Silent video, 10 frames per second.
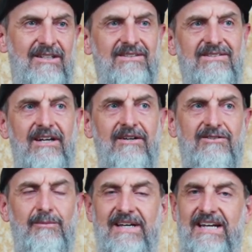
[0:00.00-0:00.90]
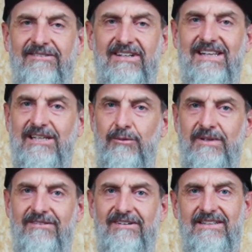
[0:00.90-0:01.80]
So it's about having a little
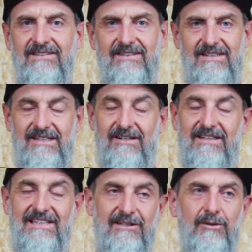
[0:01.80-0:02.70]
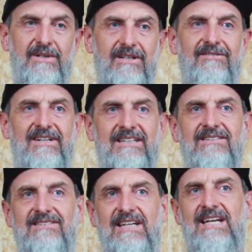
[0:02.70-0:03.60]
bit of an
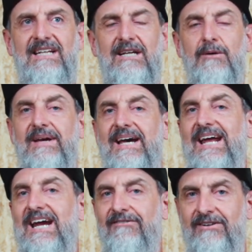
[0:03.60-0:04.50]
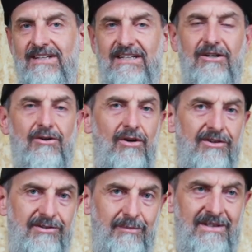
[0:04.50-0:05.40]
understanding about everything
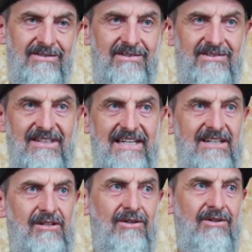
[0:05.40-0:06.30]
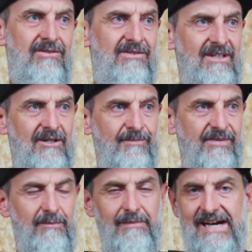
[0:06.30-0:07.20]
across the business. And that includes
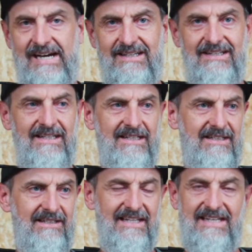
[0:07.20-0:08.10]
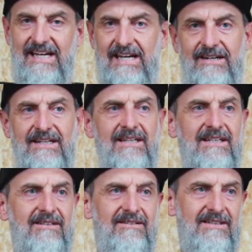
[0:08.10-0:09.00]
marketing,
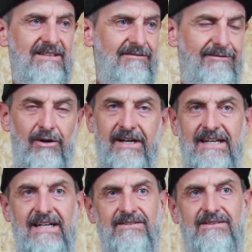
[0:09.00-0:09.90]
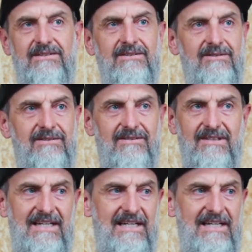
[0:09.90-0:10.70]
accounting, finances,